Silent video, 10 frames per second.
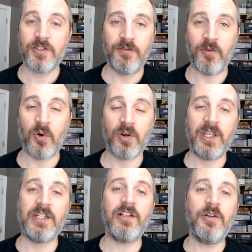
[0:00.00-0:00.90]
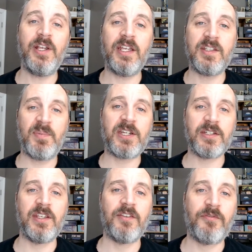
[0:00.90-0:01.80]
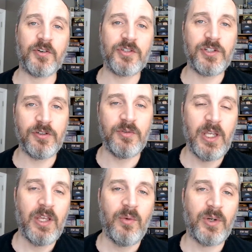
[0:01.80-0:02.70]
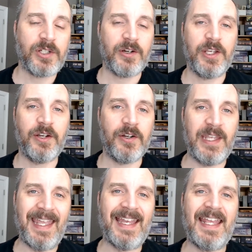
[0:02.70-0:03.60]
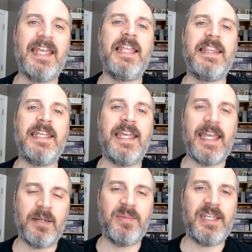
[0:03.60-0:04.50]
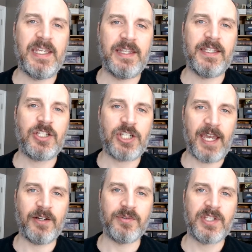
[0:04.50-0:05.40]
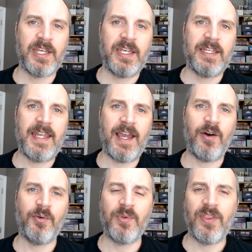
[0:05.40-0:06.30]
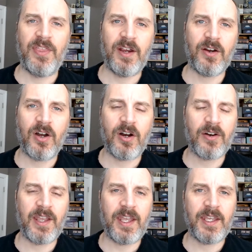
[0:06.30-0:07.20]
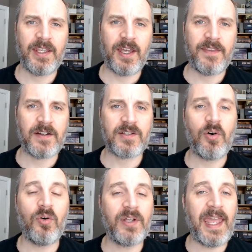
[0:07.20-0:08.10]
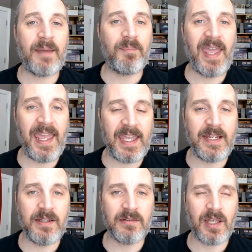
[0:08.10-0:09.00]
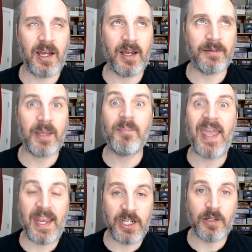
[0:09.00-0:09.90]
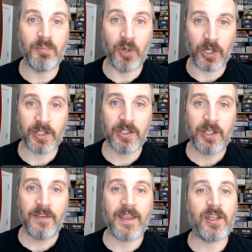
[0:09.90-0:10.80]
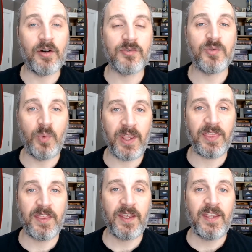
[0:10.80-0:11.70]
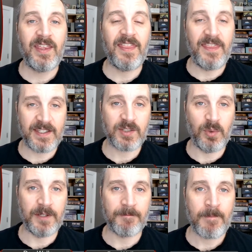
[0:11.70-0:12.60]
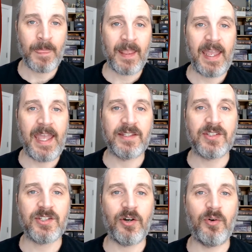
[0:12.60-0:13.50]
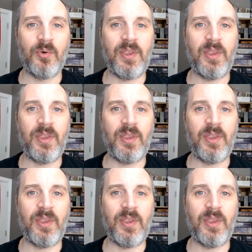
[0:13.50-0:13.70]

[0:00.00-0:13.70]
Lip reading: 4, including especially the first 2, which are here in The Enemy in the Shadows. Now, there's a whole campaign companion book that goes with this one. And so